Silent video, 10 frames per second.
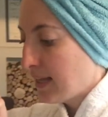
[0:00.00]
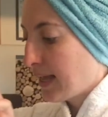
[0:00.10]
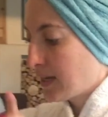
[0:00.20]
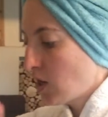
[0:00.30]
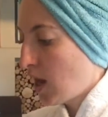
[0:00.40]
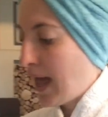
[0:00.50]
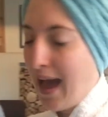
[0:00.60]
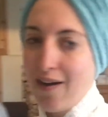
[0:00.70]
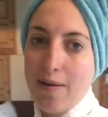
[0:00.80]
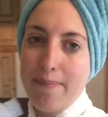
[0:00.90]
like not
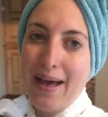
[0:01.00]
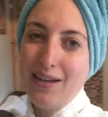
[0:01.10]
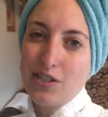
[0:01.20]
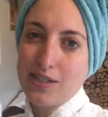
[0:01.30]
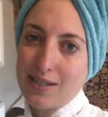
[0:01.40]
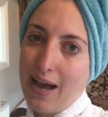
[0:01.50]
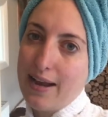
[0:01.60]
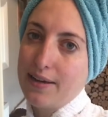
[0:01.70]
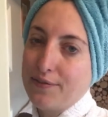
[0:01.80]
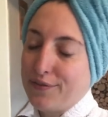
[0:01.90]
out of bed, just
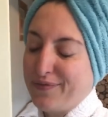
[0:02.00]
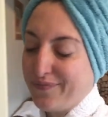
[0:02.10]
kind of